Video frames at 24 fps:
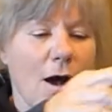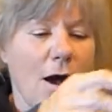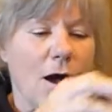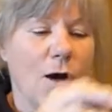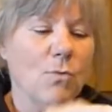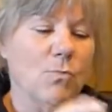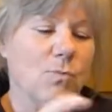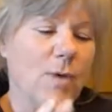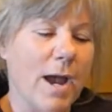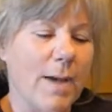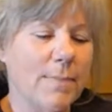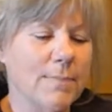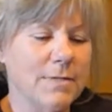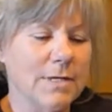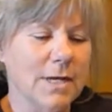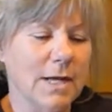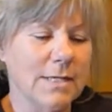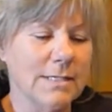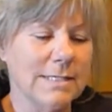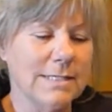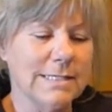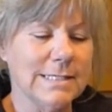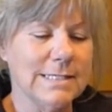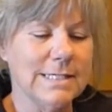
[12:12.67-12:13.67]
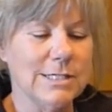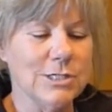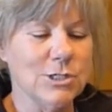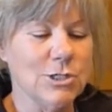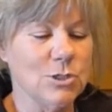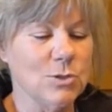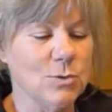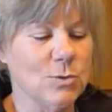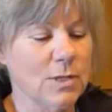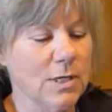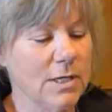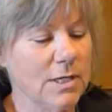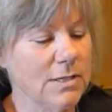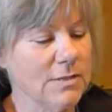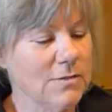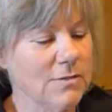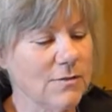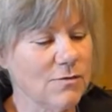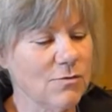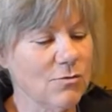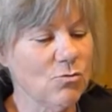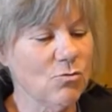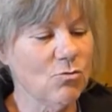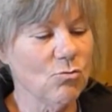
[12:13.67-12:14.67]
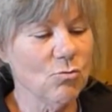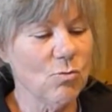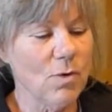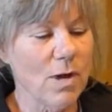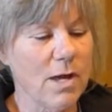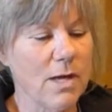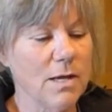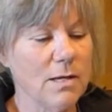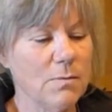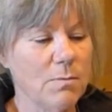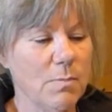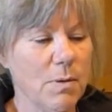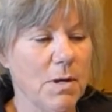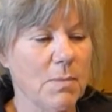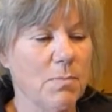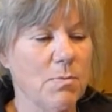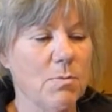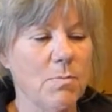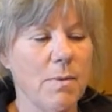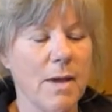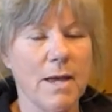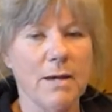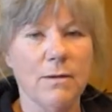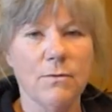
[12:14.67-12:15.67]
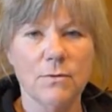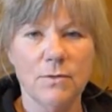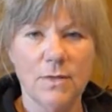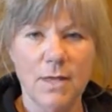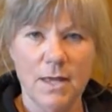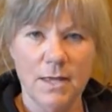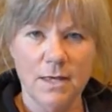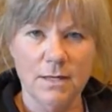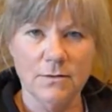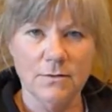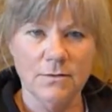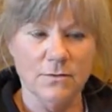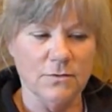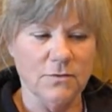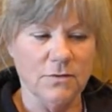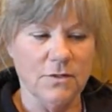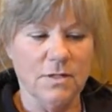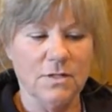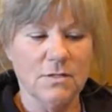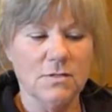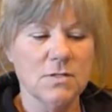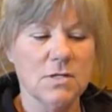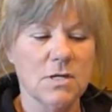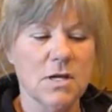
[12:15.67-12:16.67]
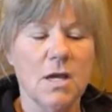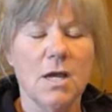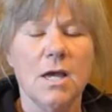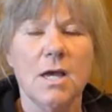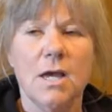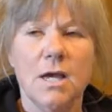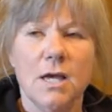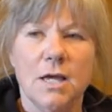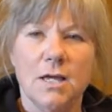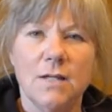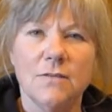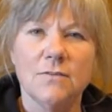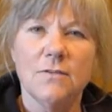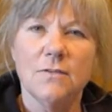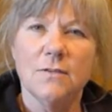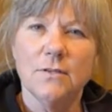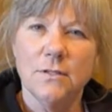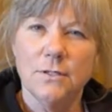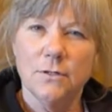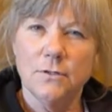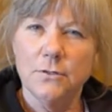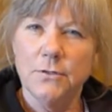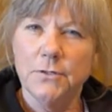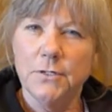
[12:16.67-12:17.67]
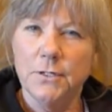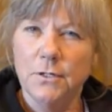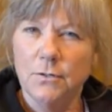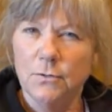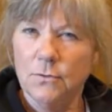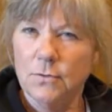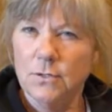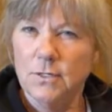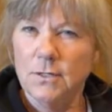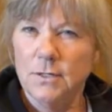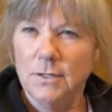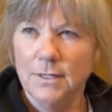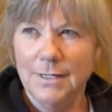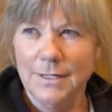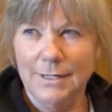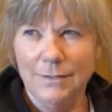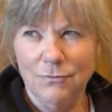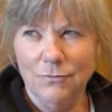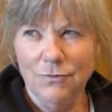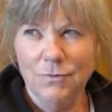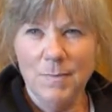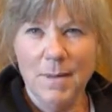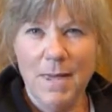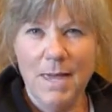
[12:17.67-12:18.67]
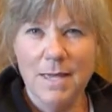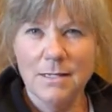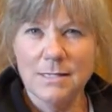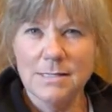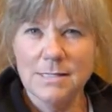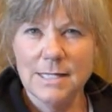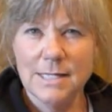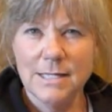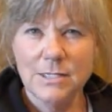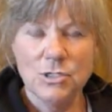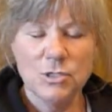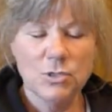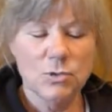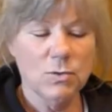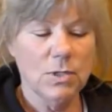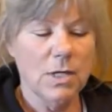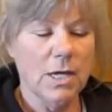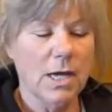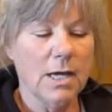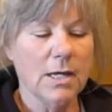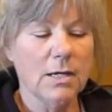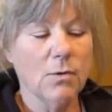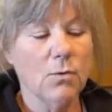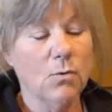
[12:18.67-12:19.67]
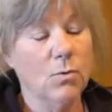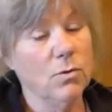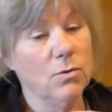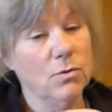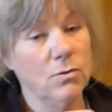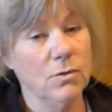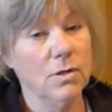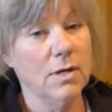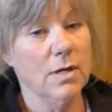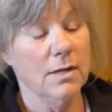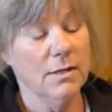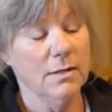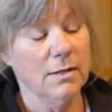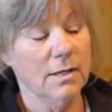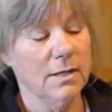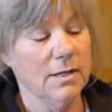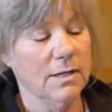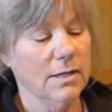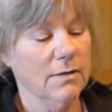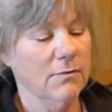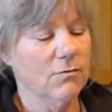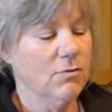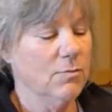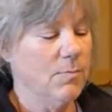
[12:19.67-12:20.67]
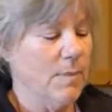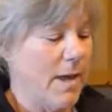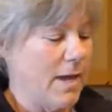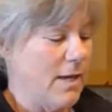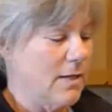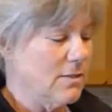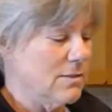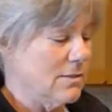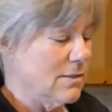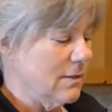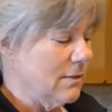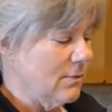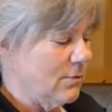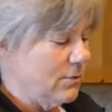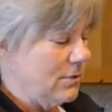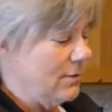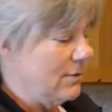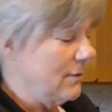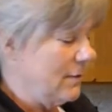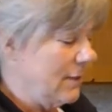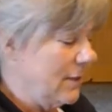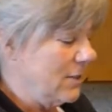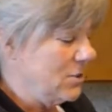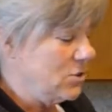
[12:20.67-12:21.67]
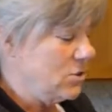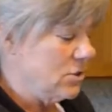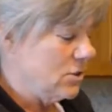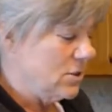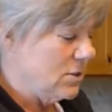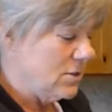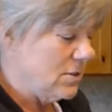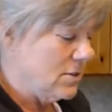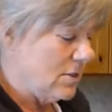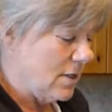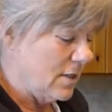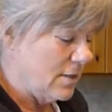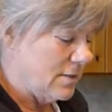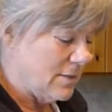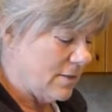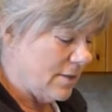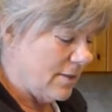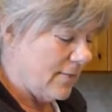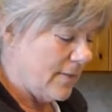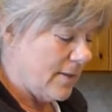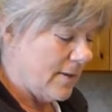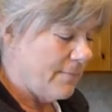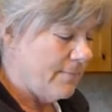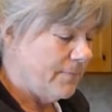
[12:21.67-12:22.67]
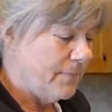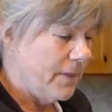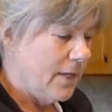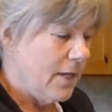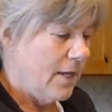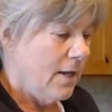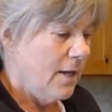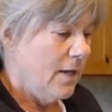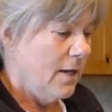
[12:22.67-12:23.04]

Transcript: all wrapped nice in tissue, and it's this great paper bag with handles, and it's a little thicker than the gift bags that you get, or you can get gift bags like with little kitchen designs on them.